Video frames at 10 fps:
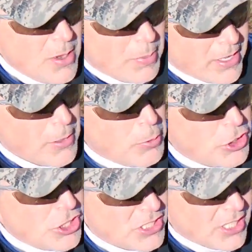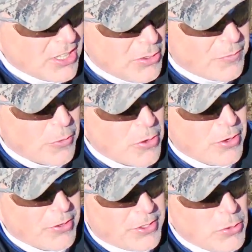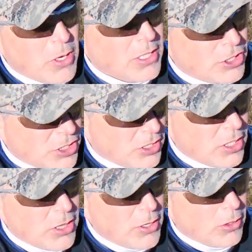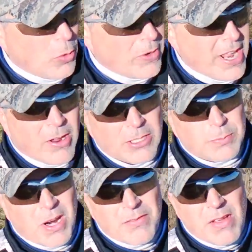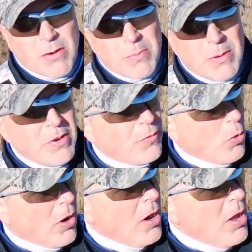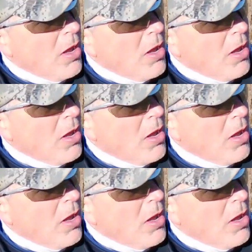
but I'm gonna push just a little further to just a little lower down, a spot I've never been before